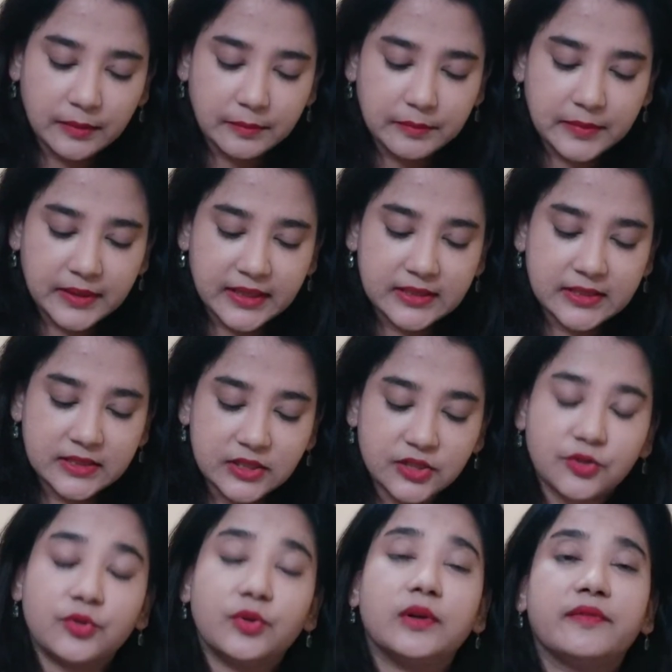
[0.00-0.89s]
but
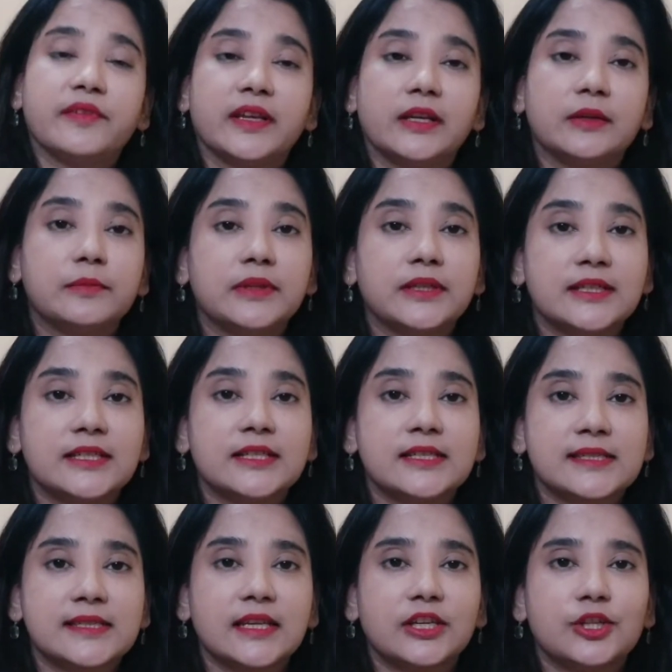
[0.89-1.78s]
availability
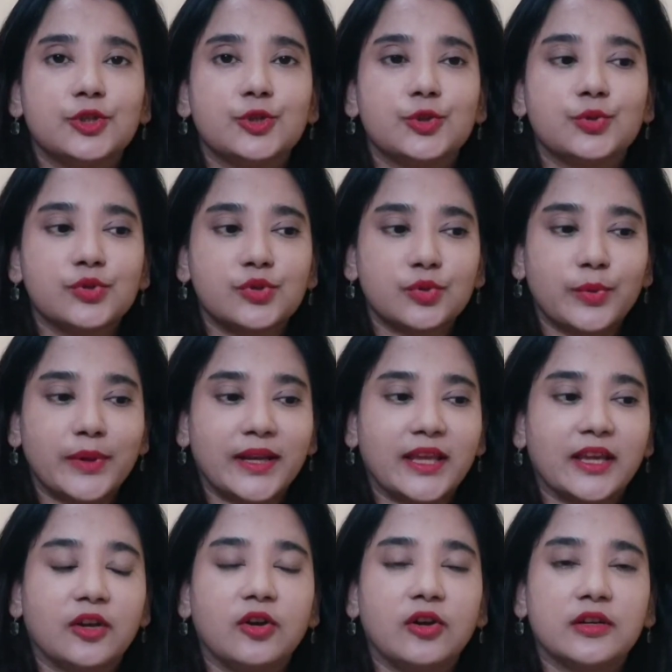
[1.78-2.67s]
is an issue. So when
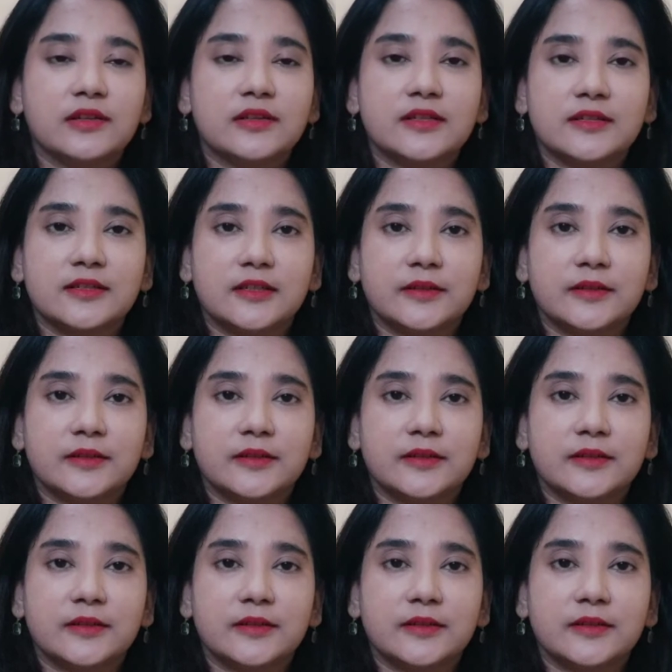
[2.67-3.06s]
I got